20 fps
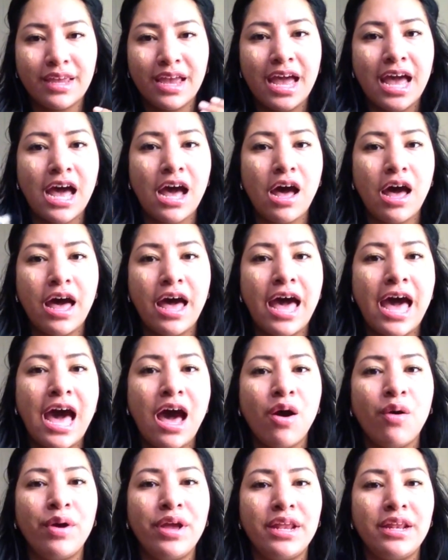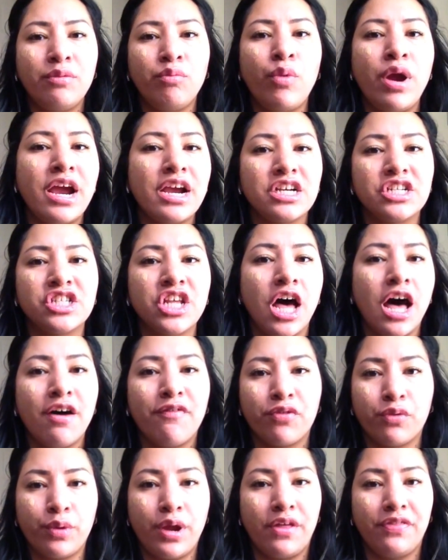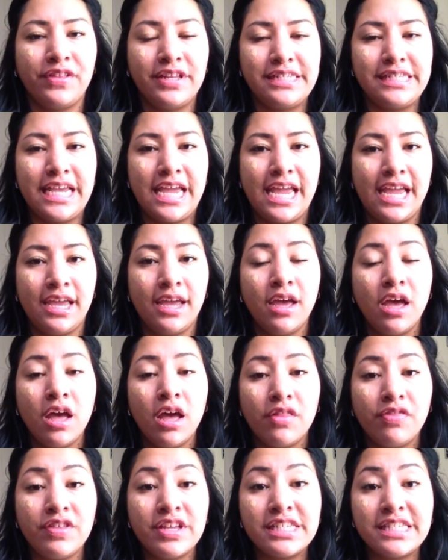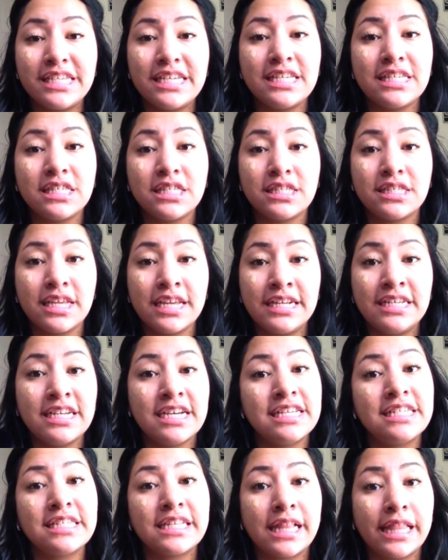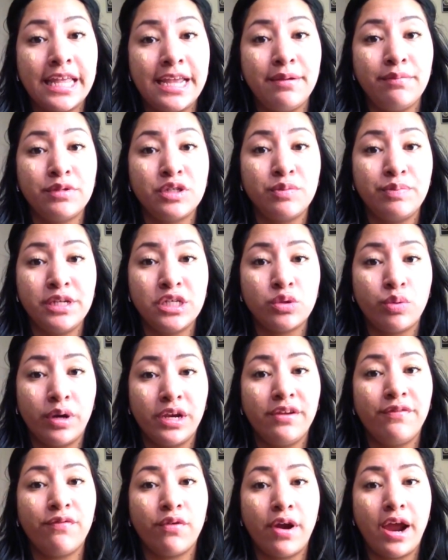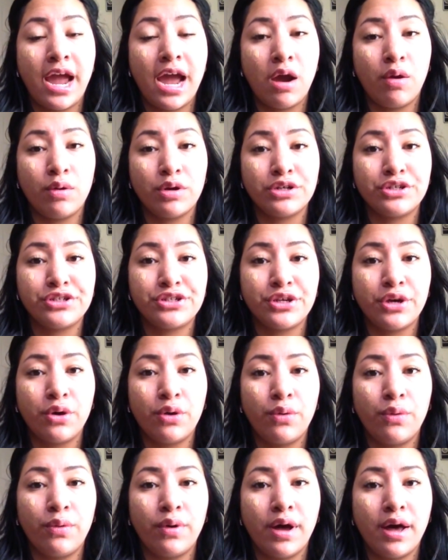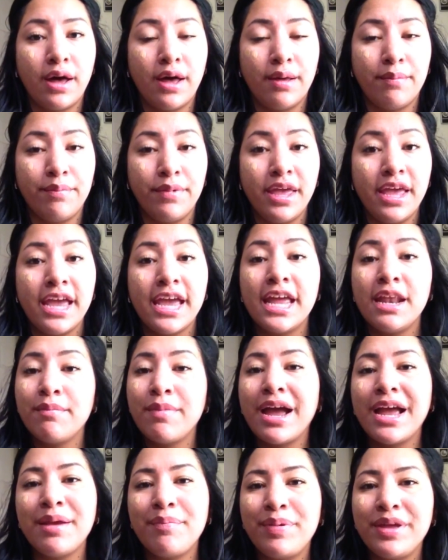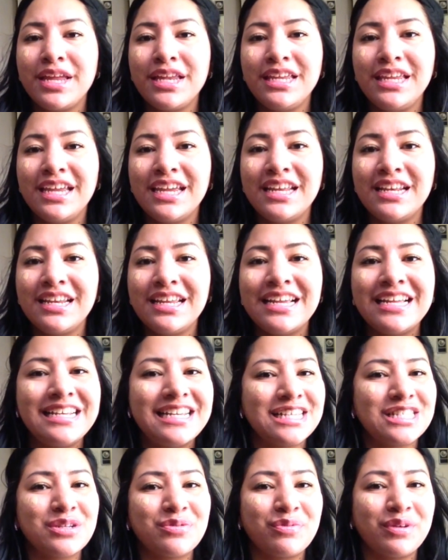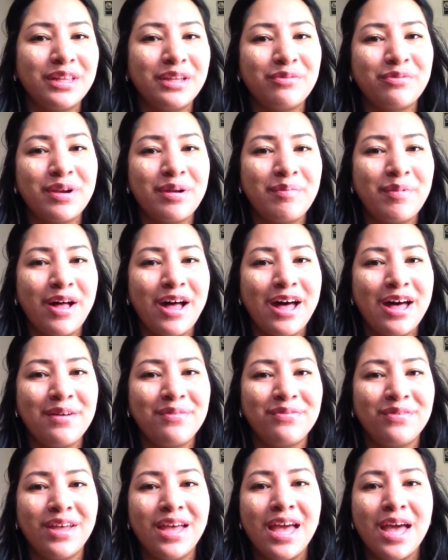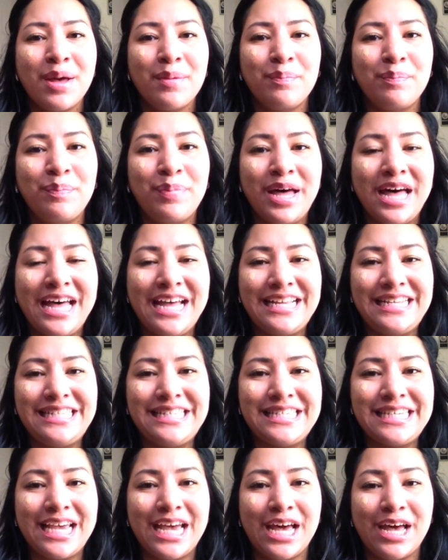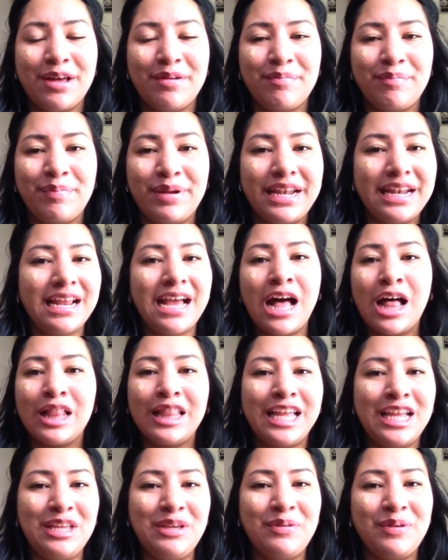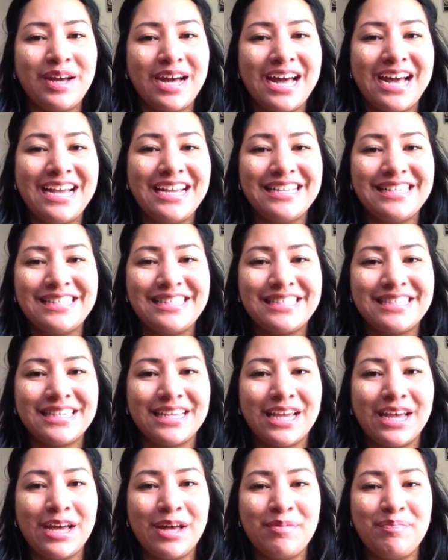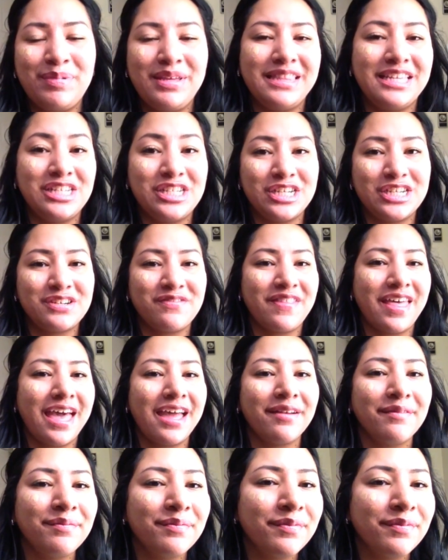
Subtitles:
how it wears off throughout the day. It does claim to be 24 hours. So in my opinion, it doesn't really rub off, but I'll let you guys be the judge of that.